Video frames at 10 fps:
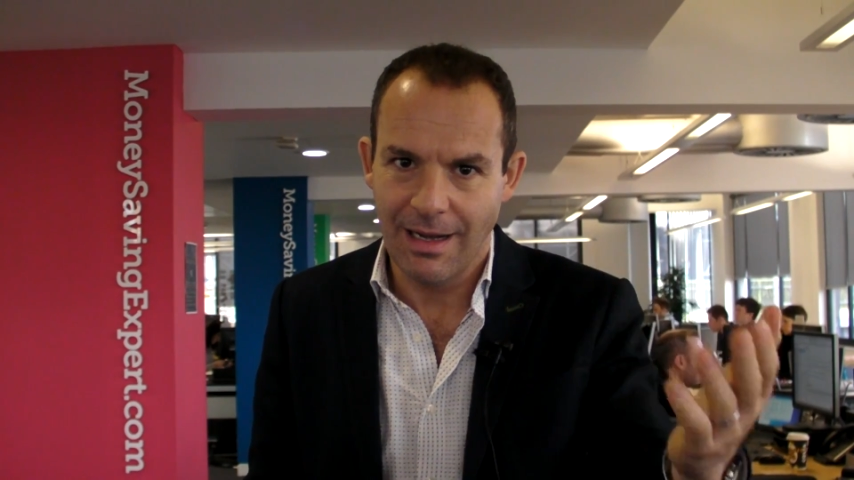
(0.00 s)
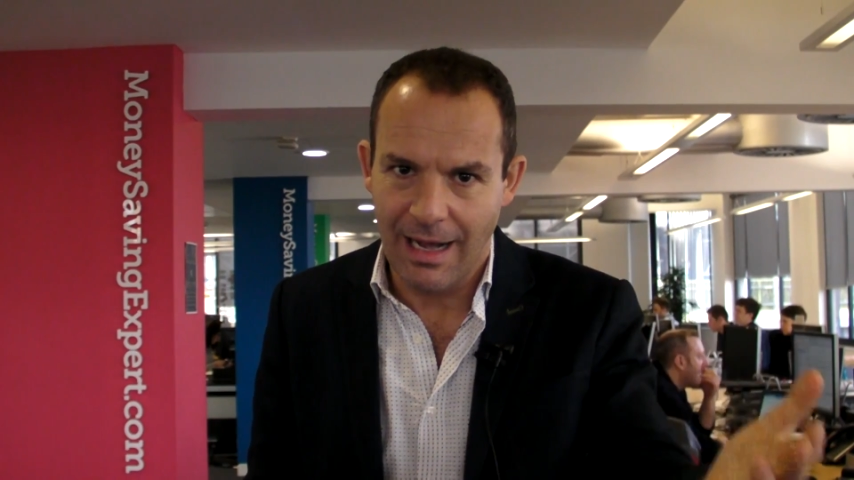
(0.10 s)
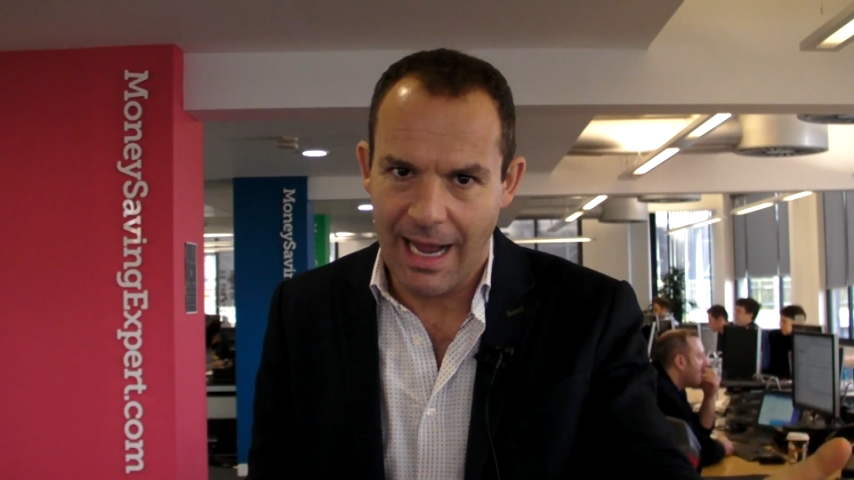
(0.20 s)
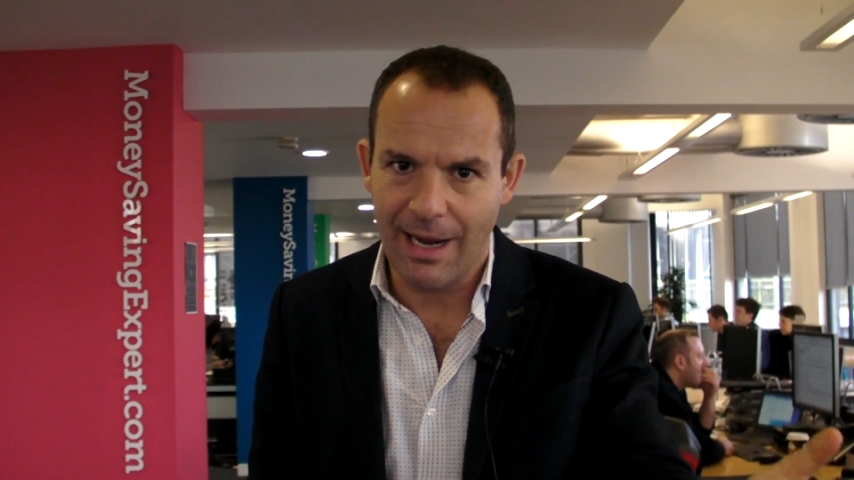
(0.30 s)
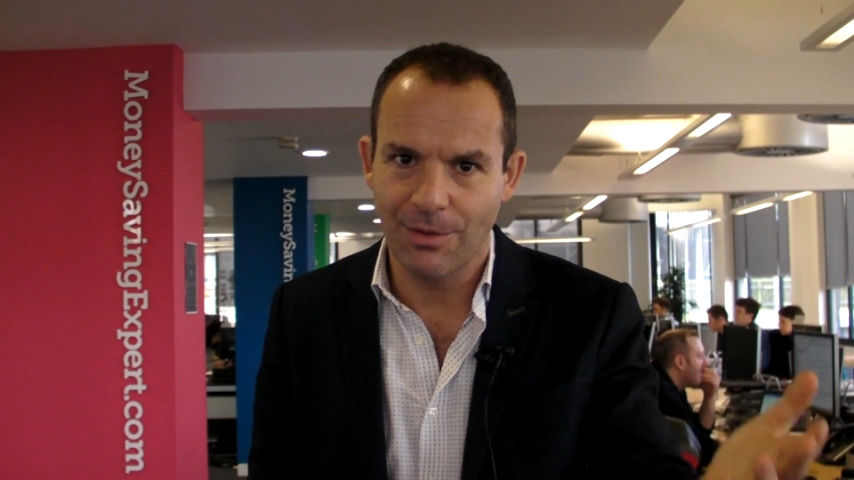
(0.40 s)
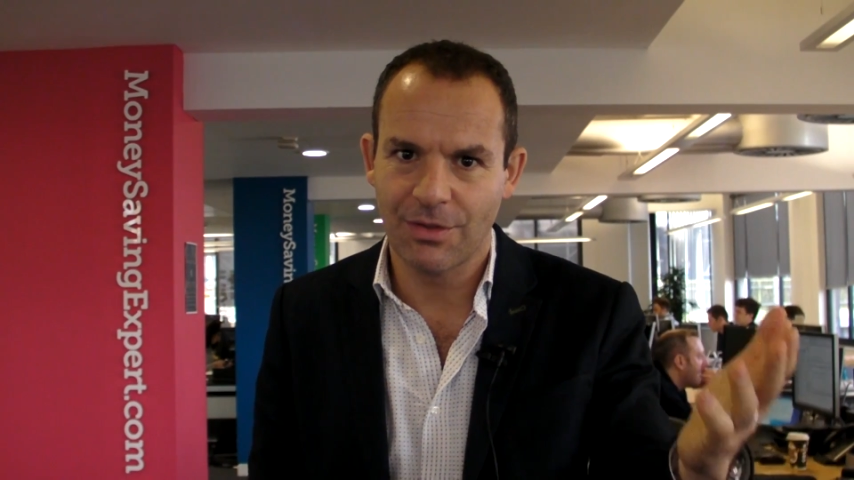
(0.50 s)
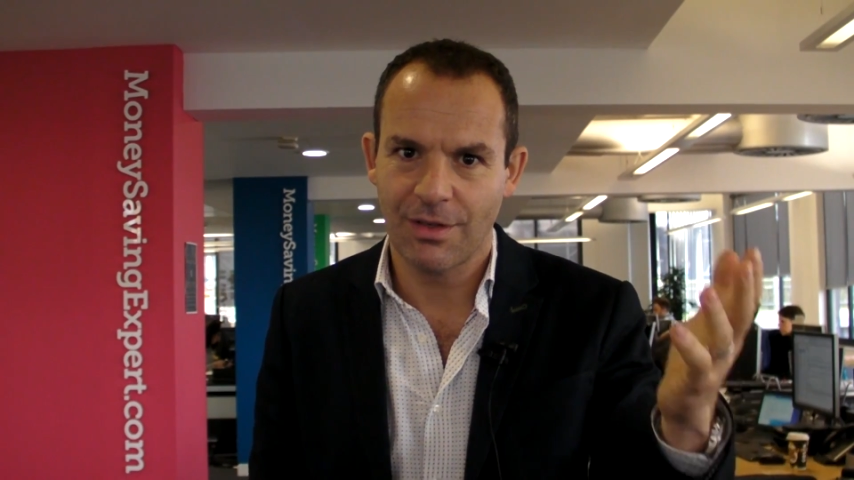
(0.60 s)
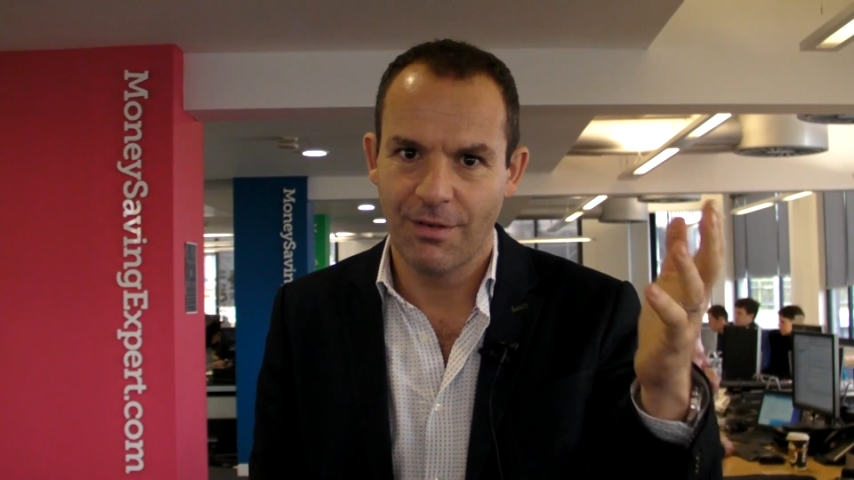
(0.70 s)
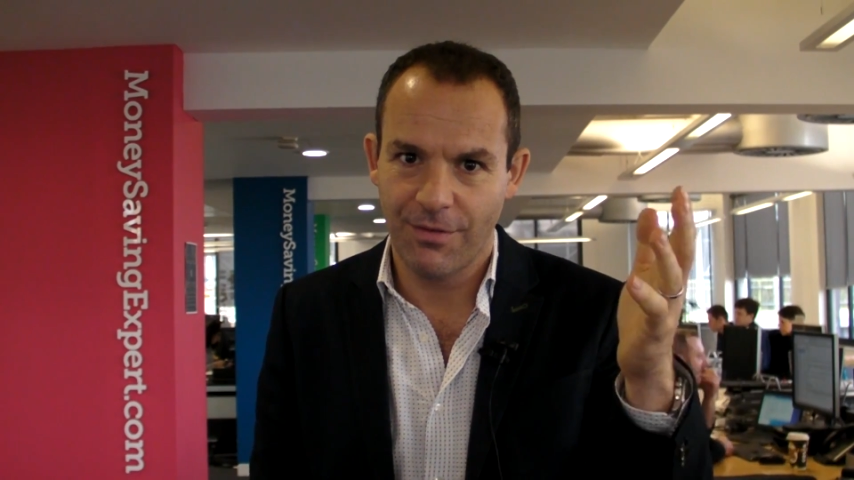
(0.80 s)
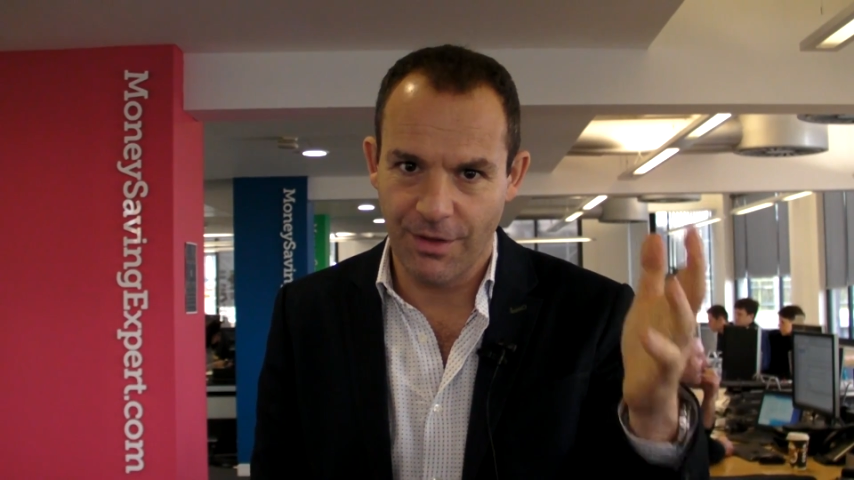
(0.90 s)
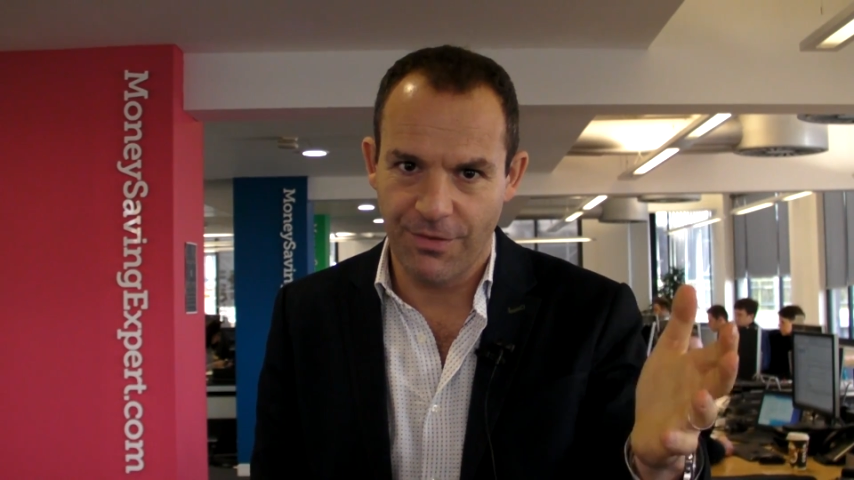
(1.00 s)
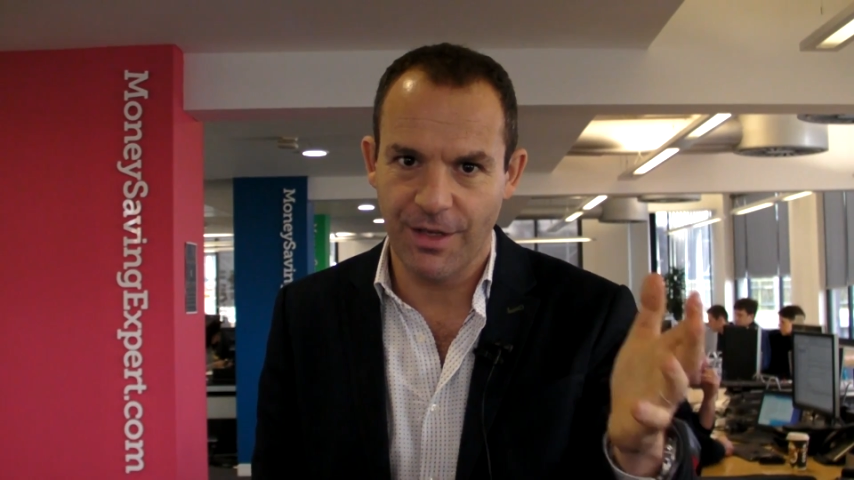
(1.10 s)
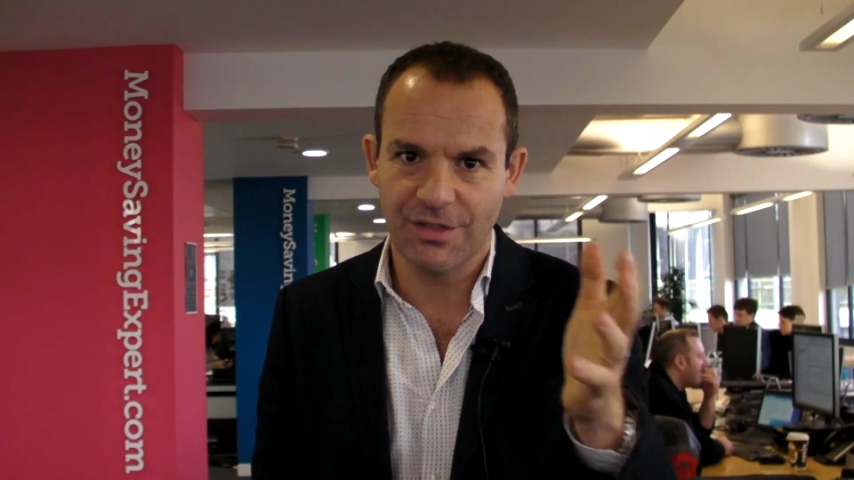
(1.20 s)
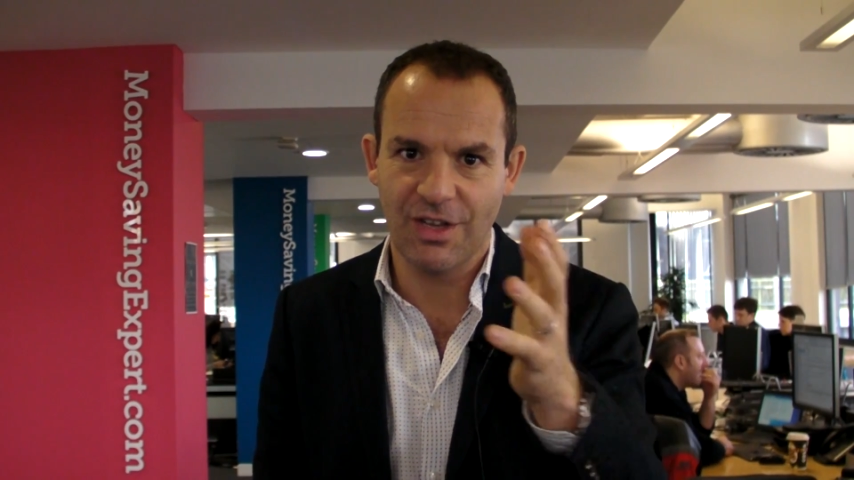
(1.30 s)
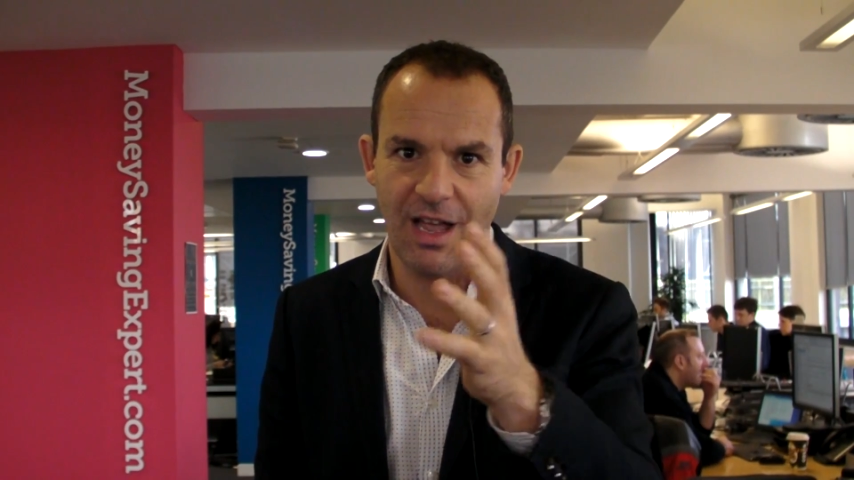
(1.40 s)
a house for the
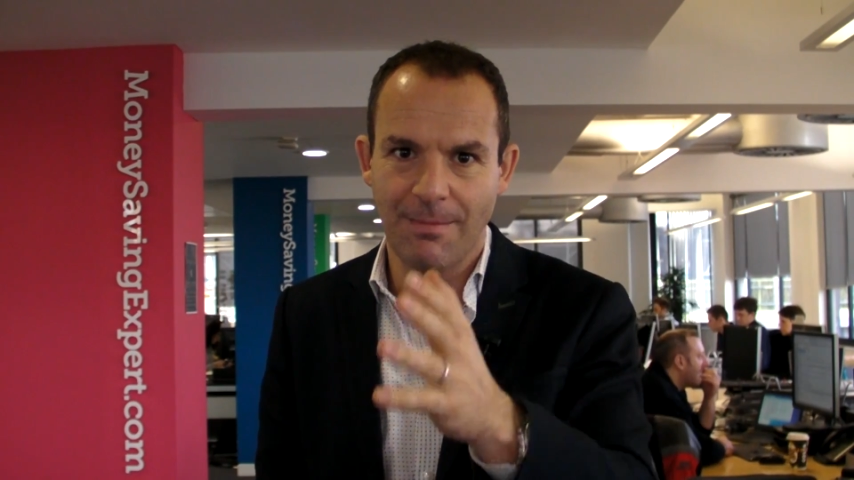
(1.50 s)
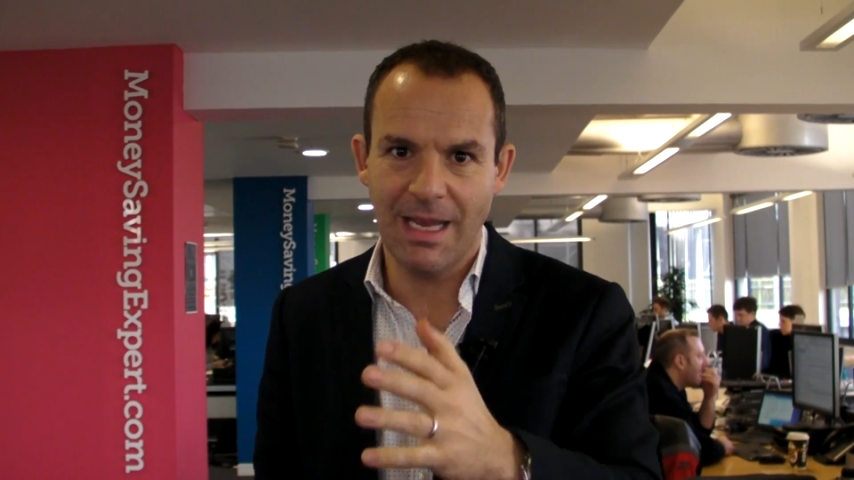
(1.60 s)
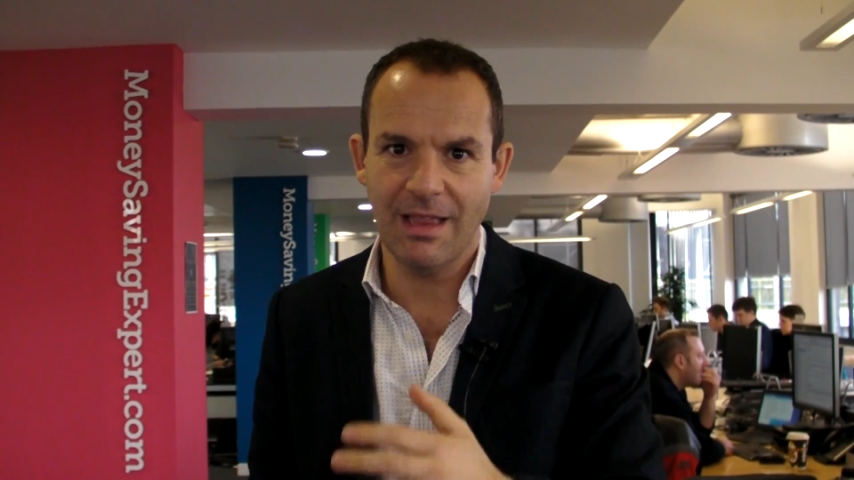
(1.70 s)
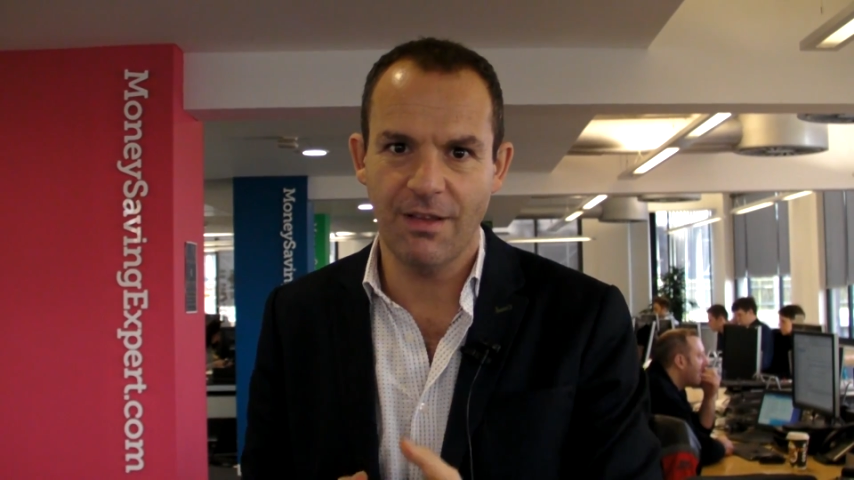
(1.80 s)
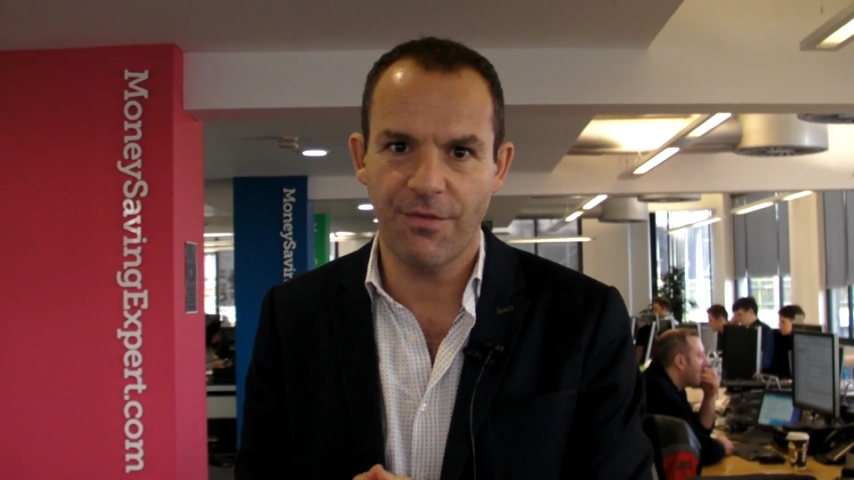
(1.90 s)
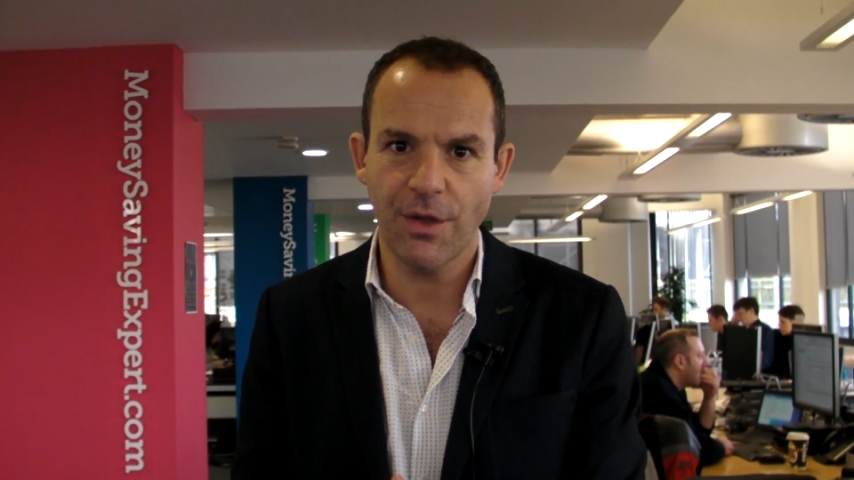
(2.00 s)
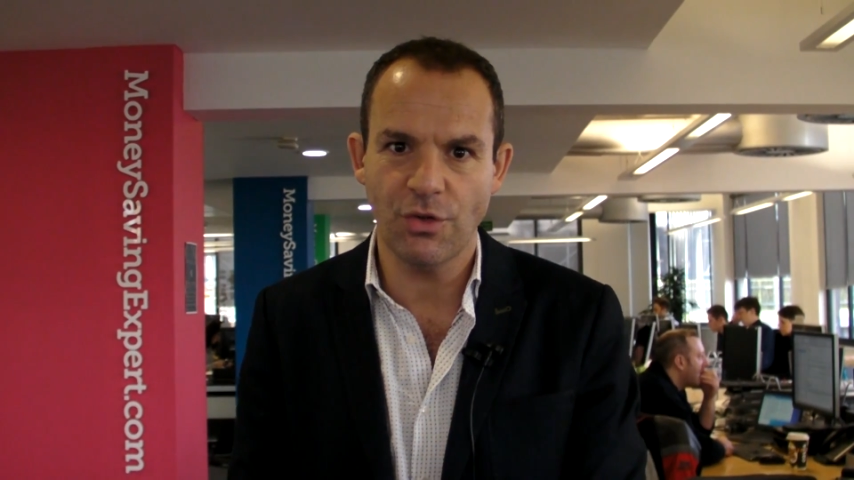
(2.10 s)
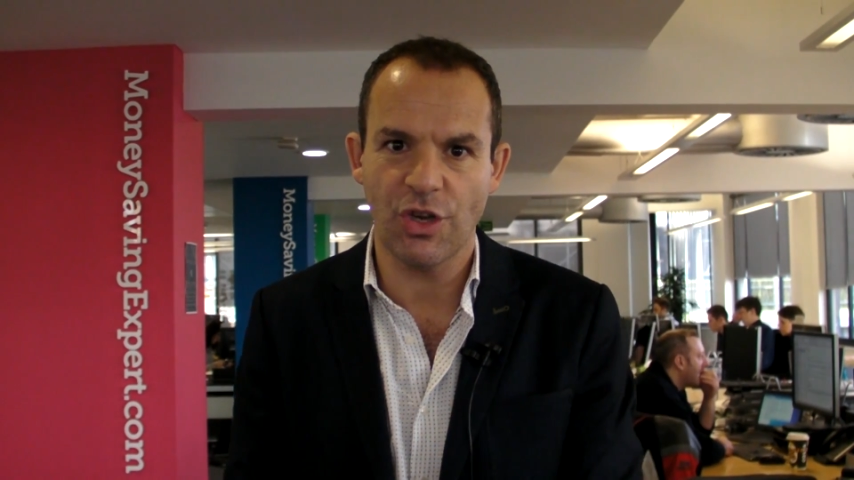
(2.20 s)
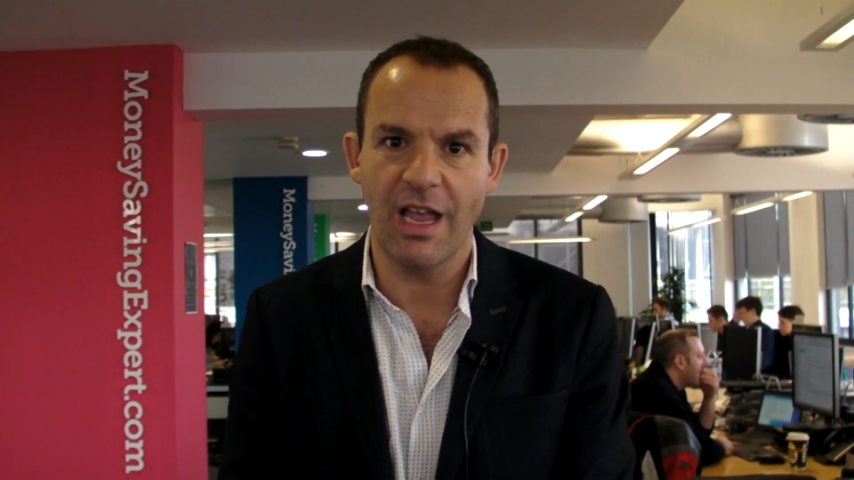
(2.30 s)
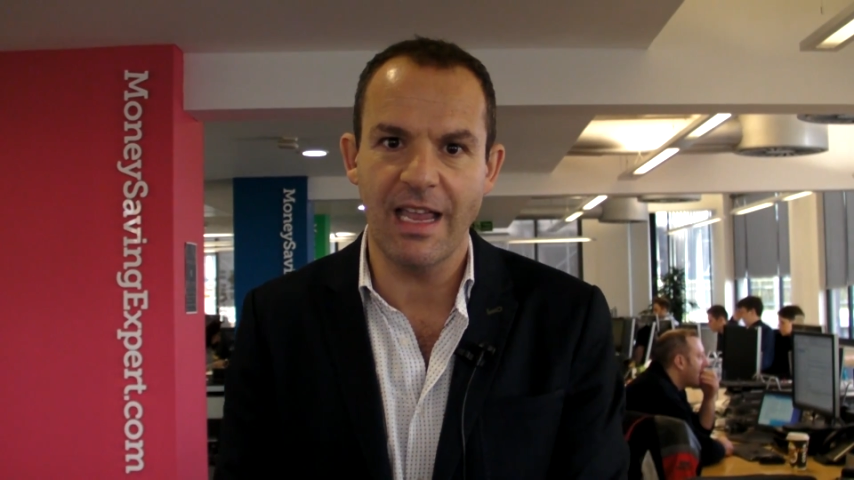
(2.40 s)
first time in the future,